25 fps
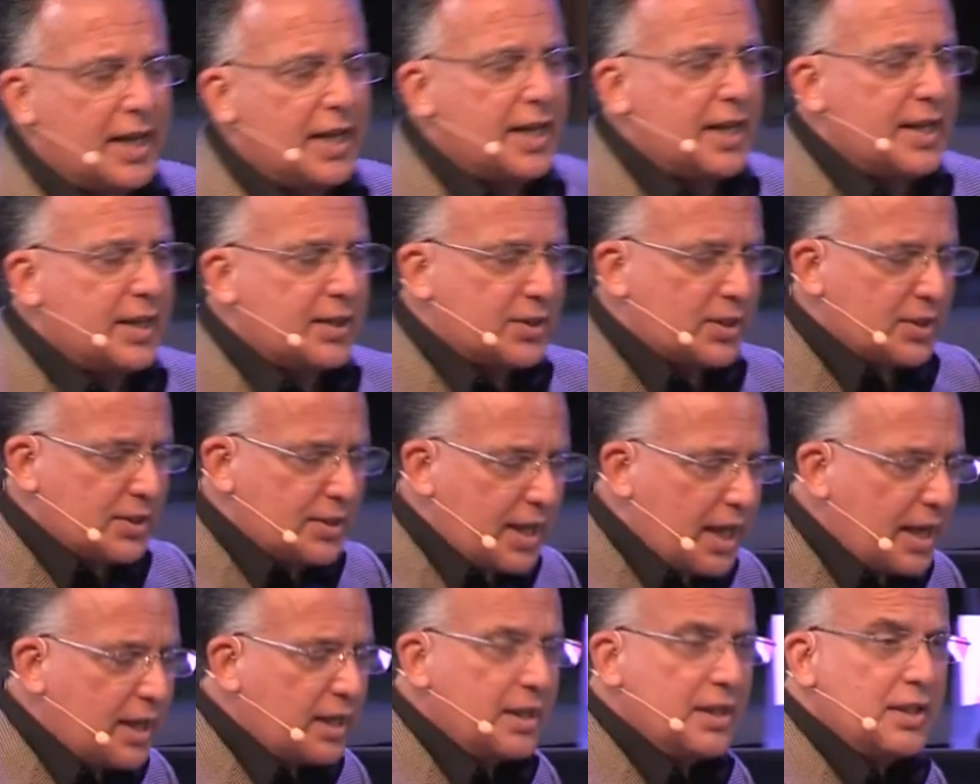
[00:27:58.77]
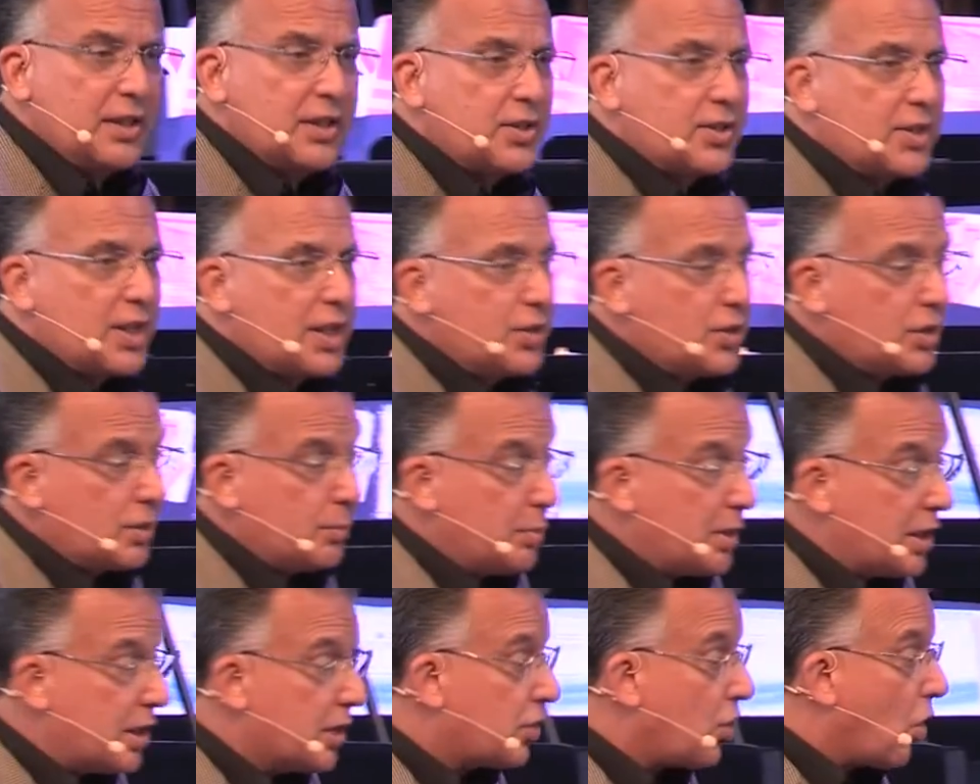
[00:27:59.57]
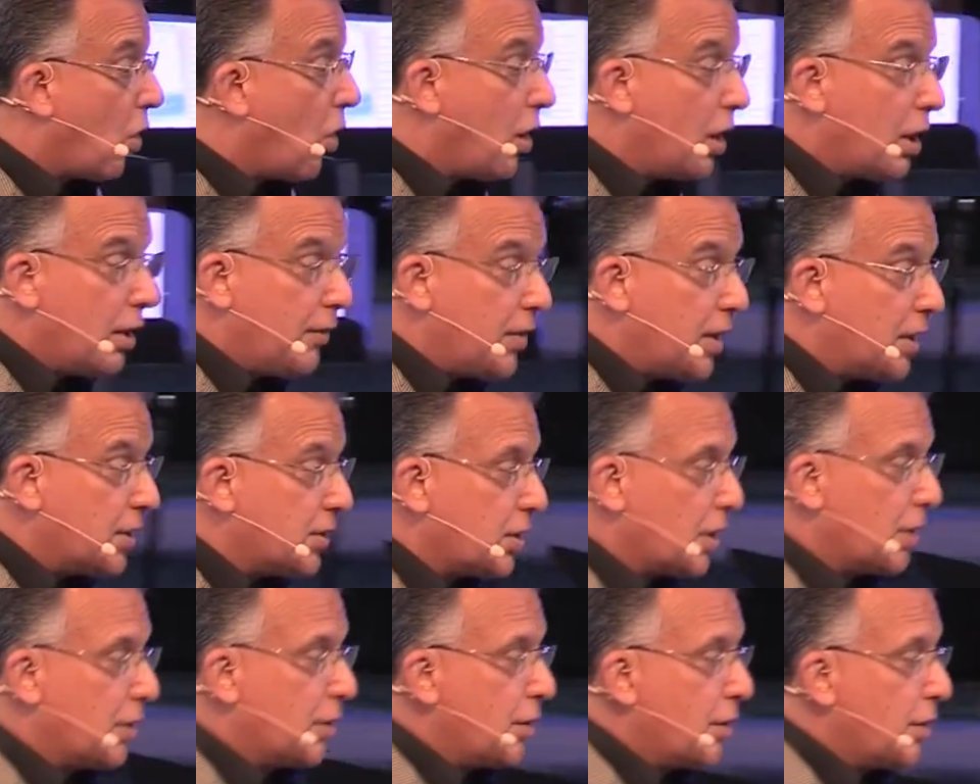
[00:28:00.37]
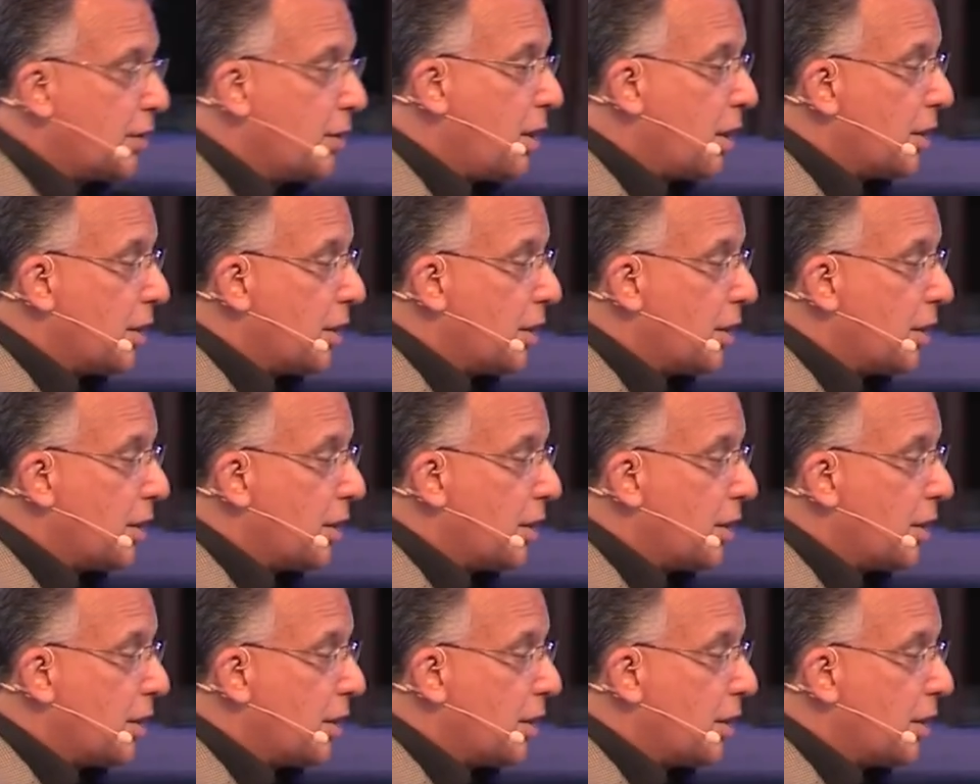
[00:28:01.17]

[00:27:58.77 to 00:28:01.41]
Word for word: It's a daily decision because all of us are